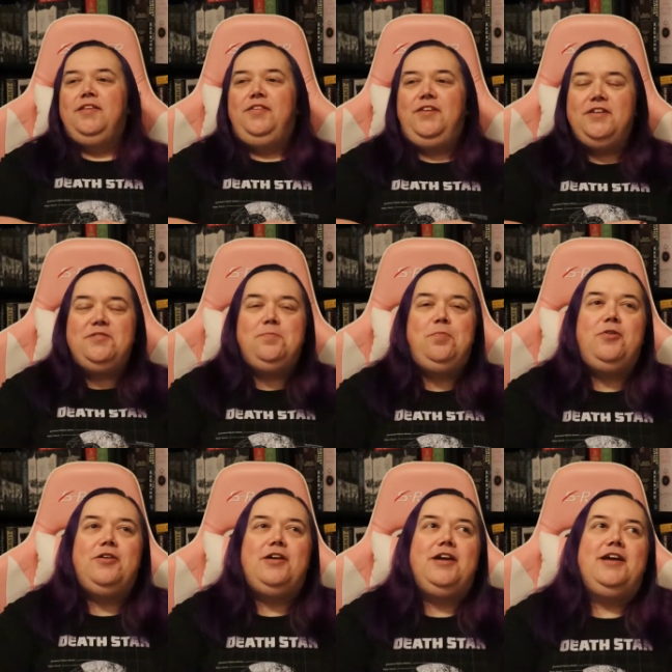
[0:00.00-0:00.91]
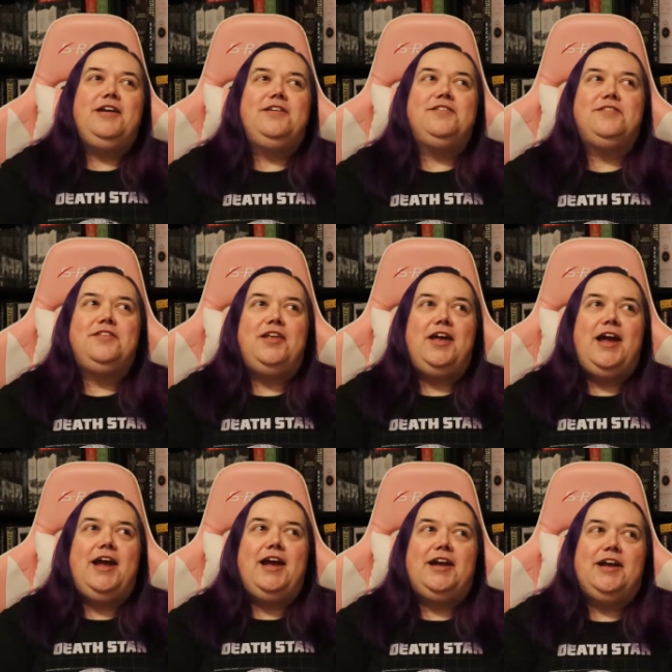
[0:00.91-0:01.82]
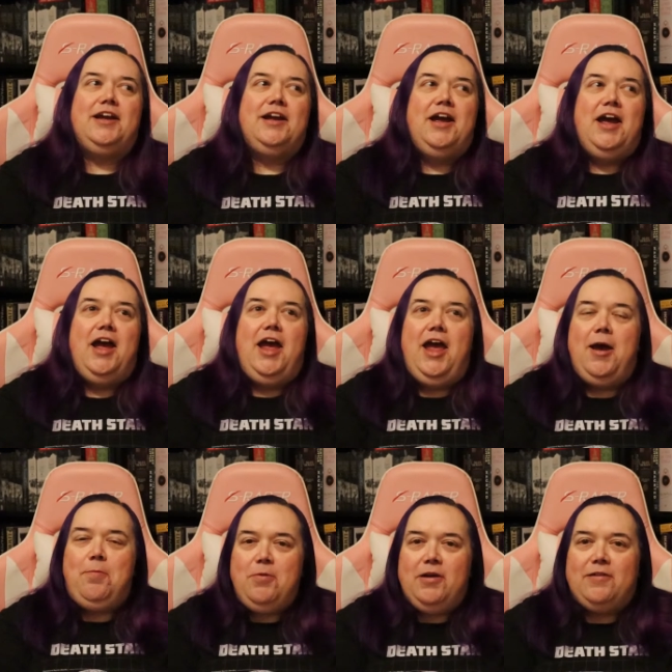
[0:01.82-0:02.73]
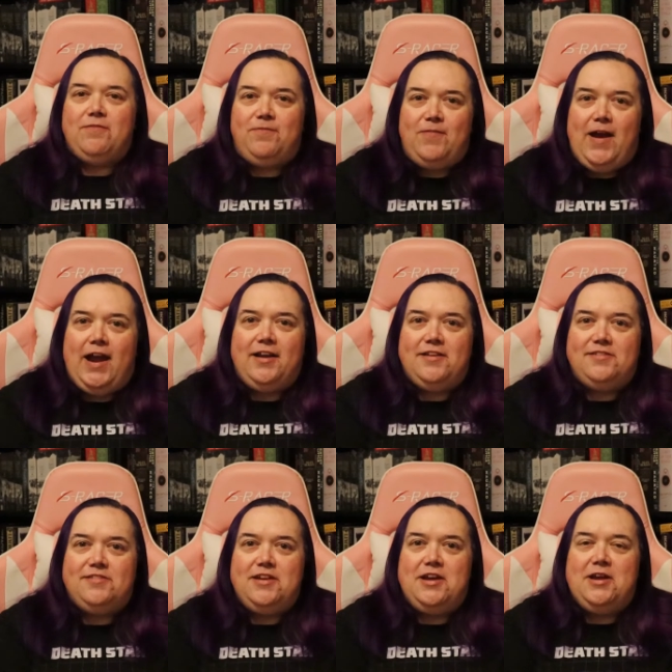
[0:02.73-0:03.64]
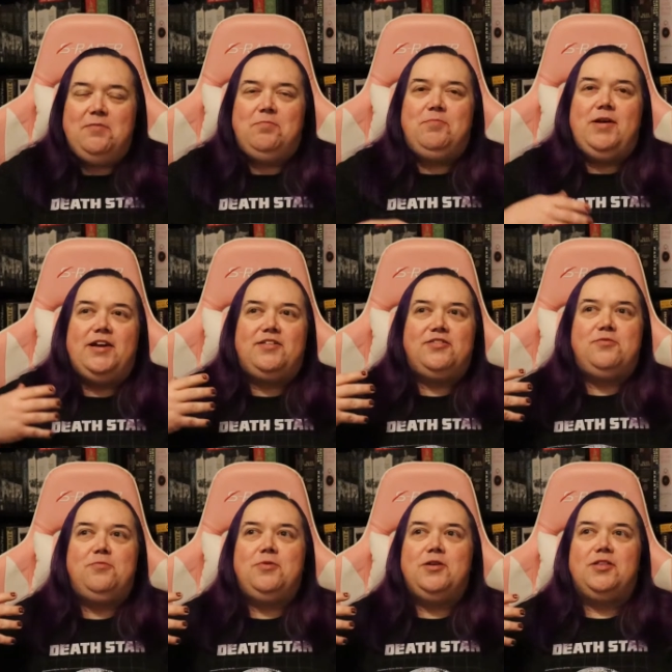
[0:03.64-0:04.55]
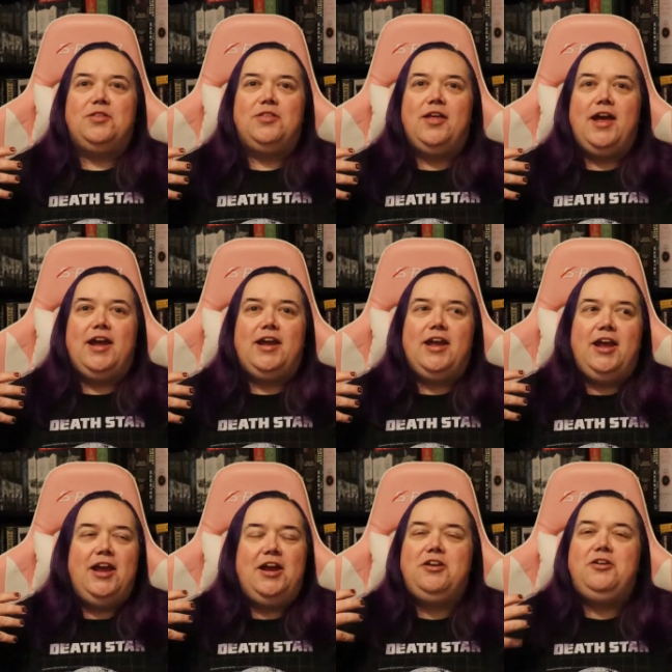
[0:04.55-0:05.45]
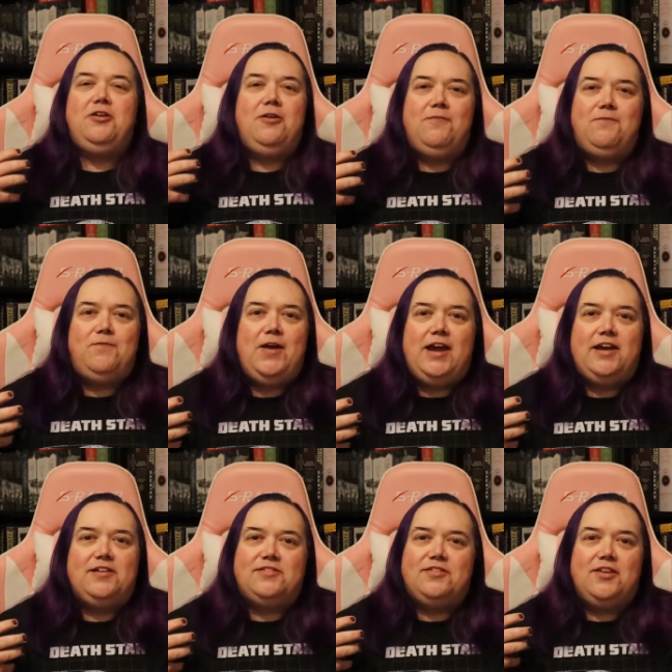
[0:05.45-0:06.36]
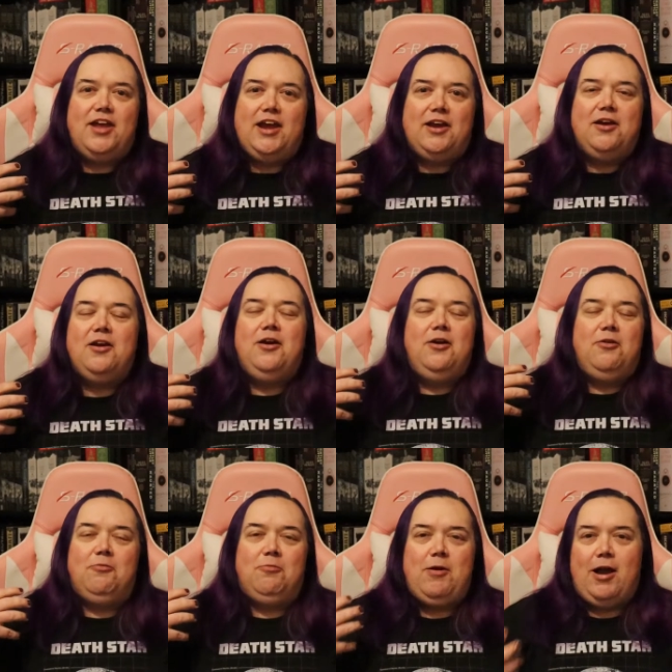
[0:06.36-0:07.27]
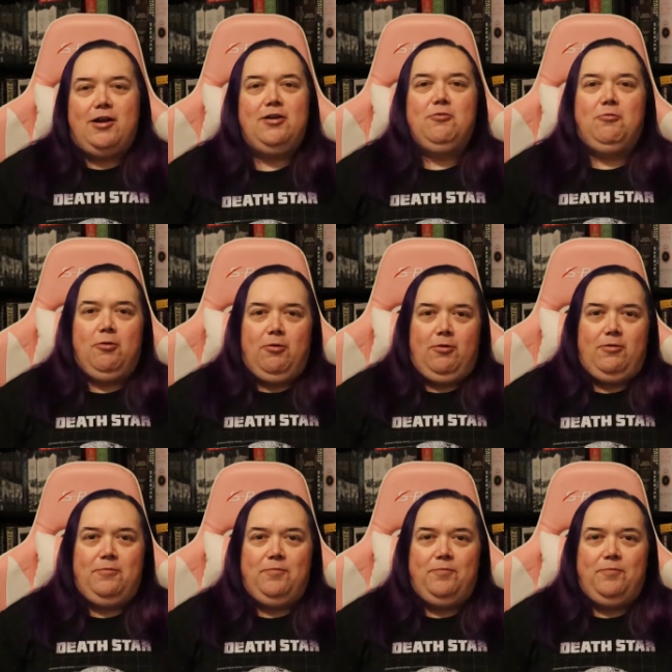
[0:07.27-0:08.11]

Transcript: This book is like epic fantasy mixed with like in your face like rock and roll.